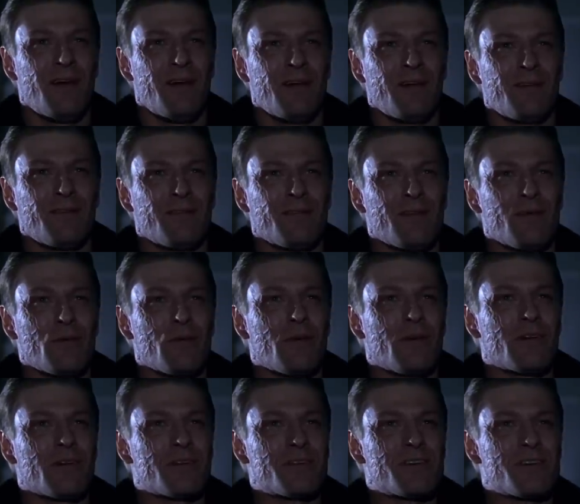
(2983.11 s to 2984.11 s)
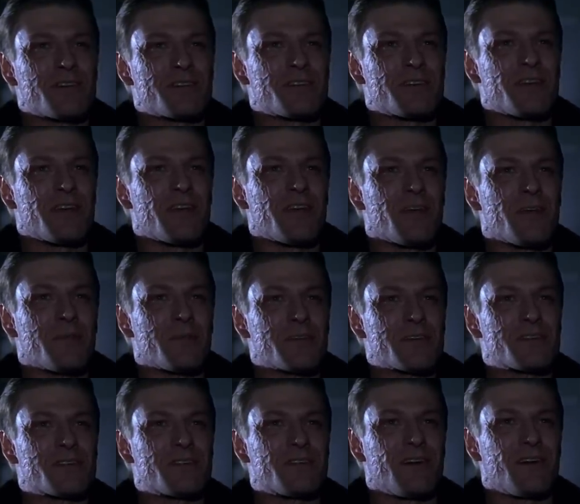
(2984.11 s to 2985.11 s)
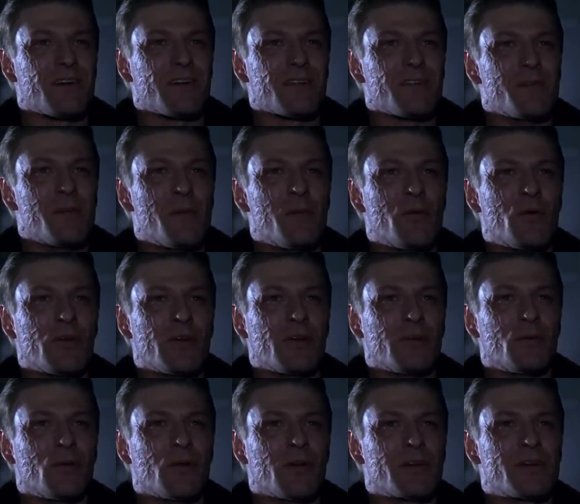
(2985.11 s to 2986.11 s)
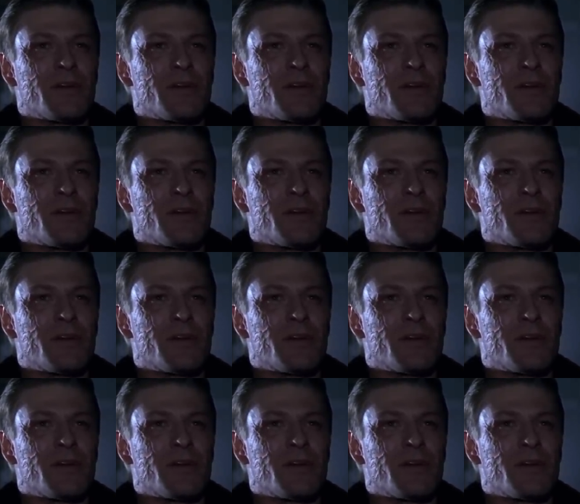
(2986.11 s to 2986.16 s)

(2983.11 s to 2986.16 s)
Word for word: Bean was casted perfectly for the part.